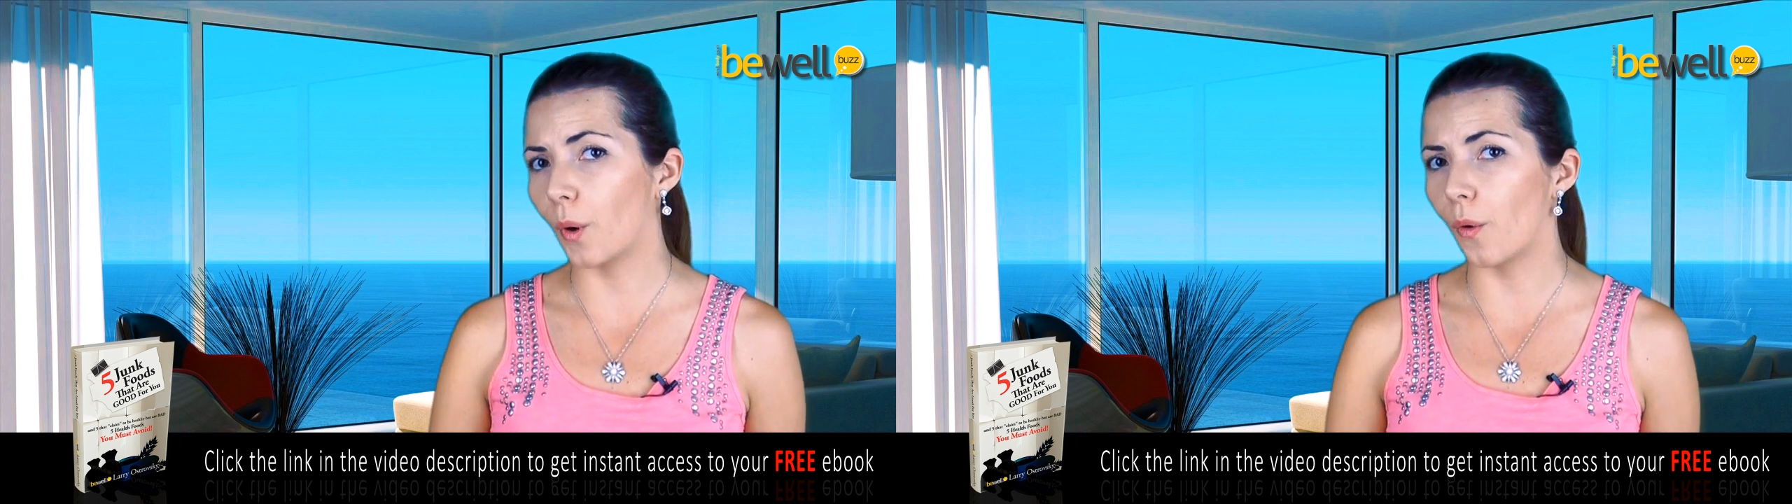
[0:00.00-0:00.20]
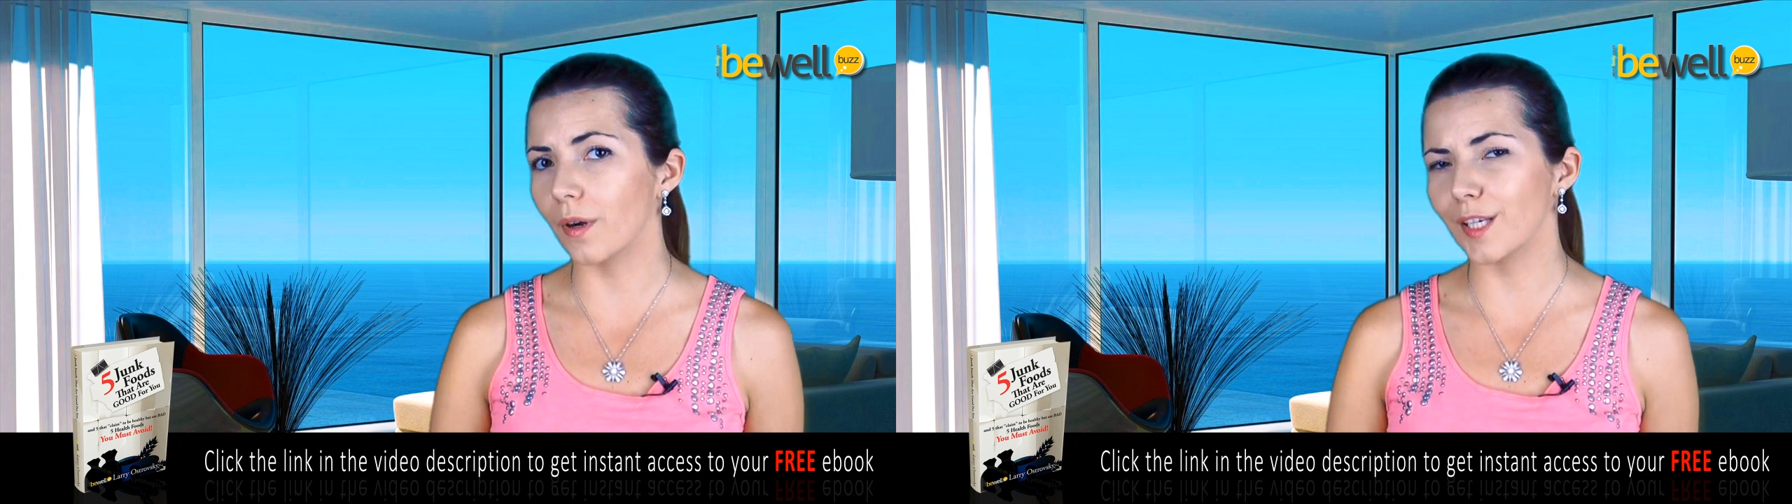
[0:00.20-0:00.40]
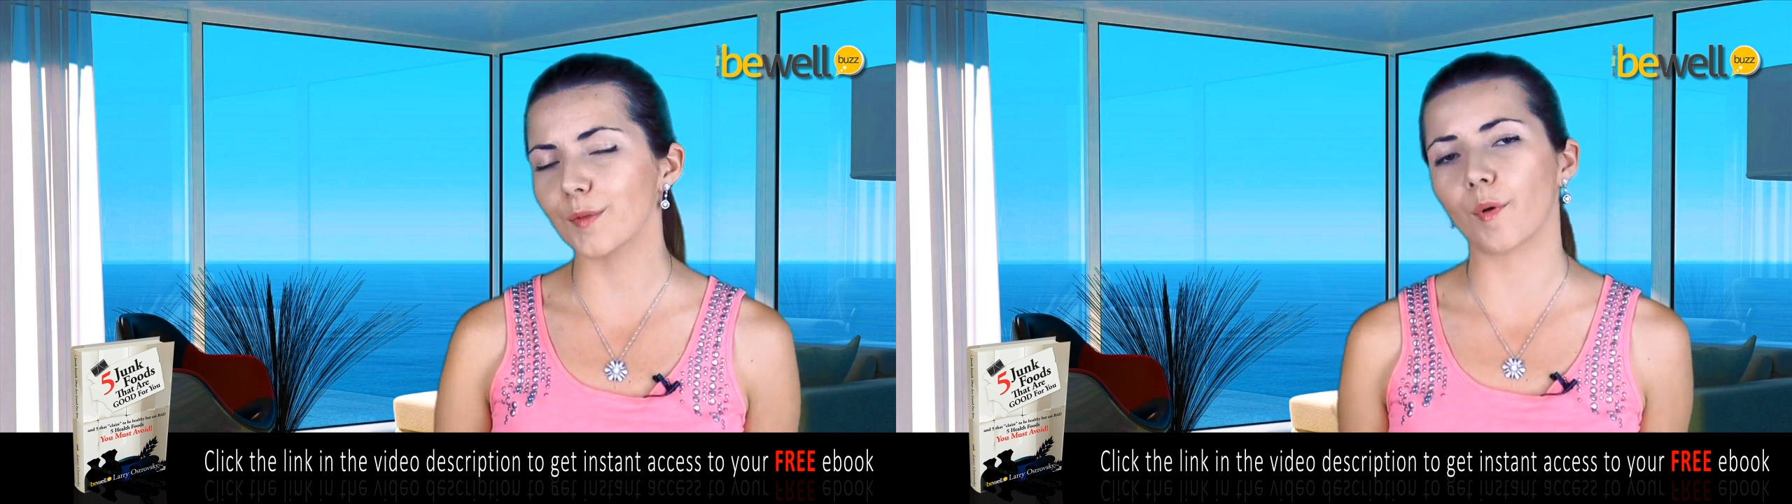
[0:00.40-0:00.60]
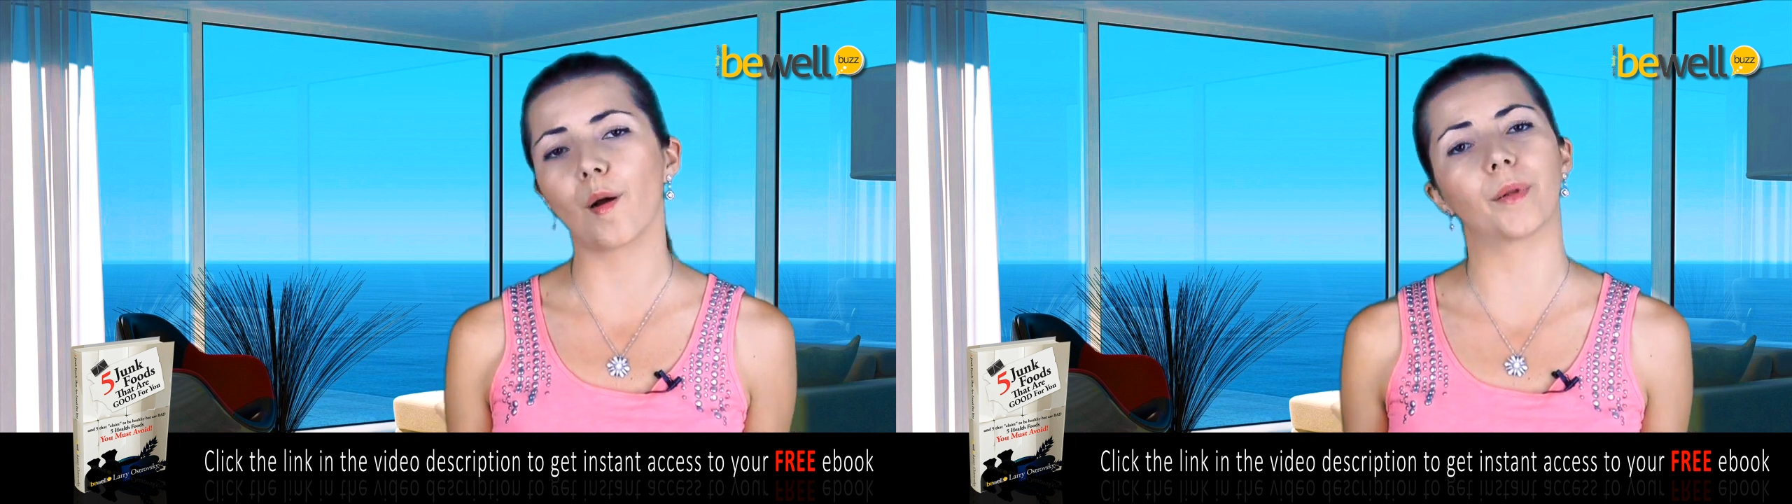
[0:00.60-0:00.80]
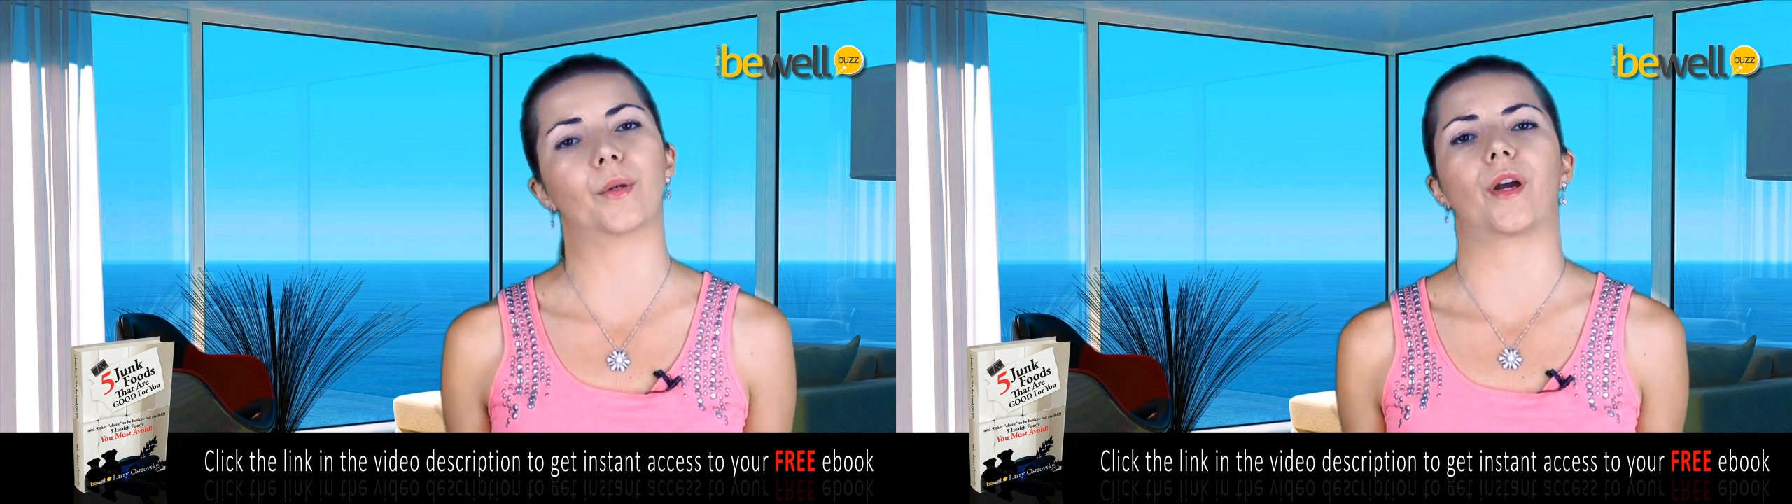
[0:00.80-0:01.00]
corn is
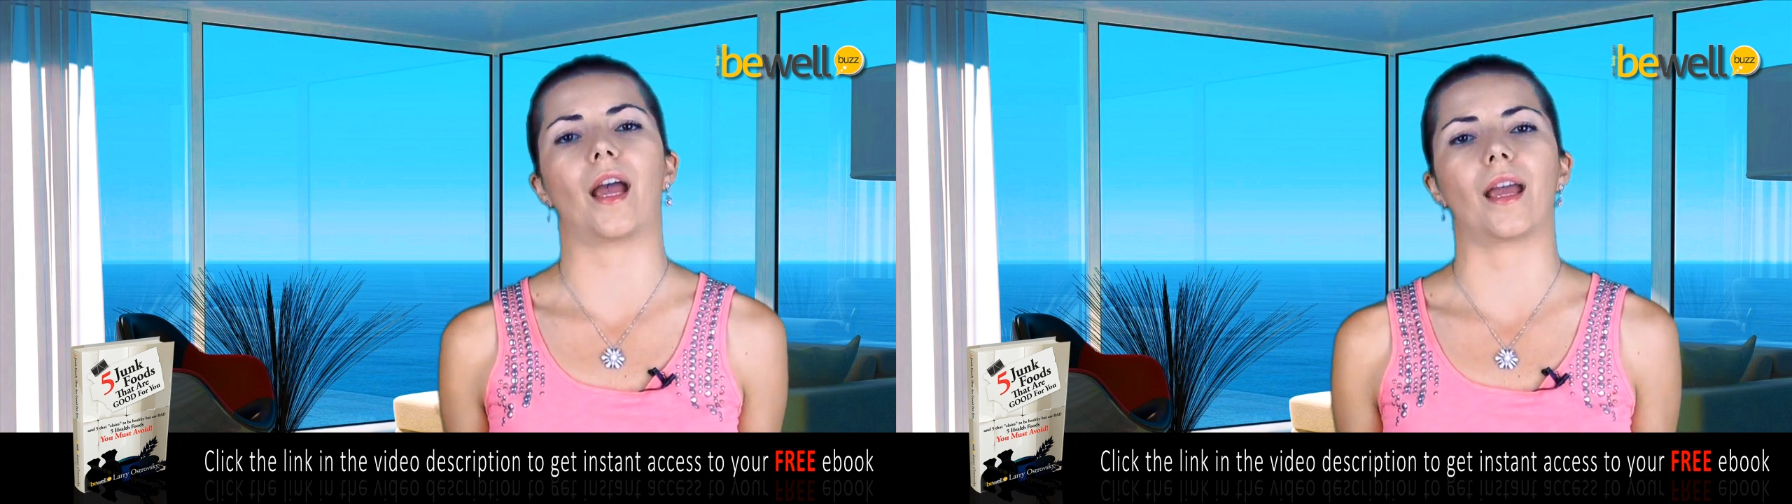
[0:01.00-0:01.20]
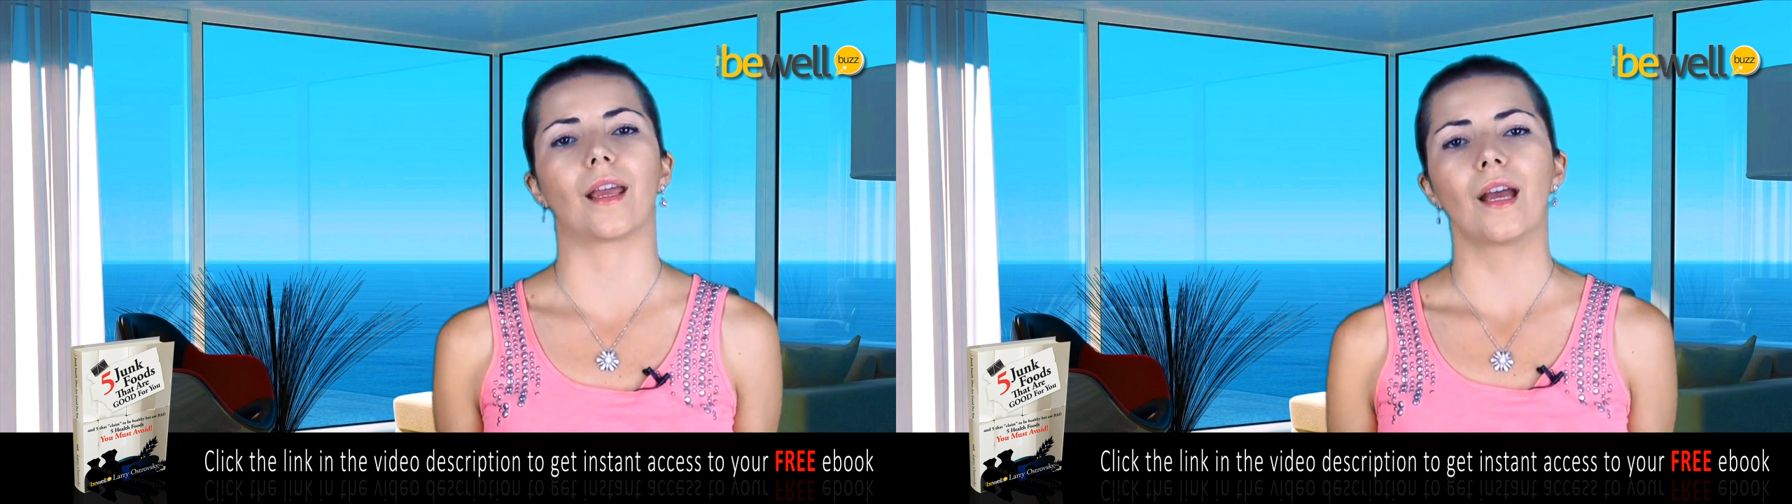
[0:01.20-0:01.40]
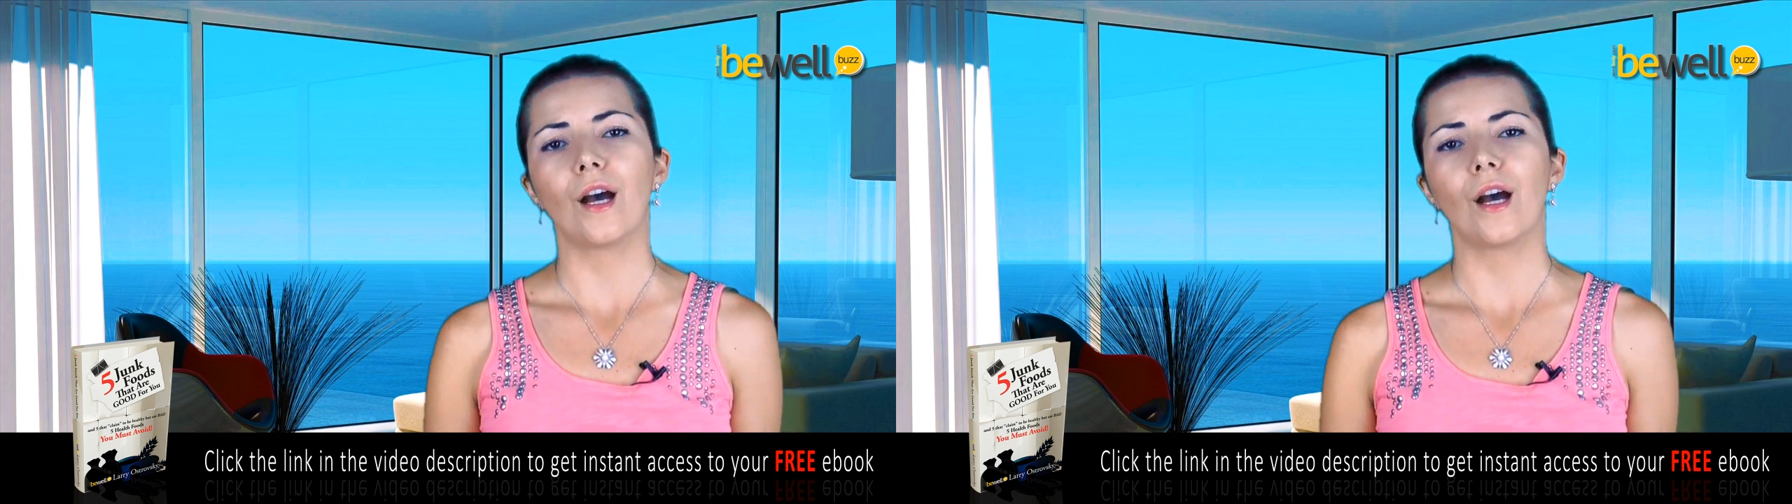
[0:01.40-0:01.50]
probably okay,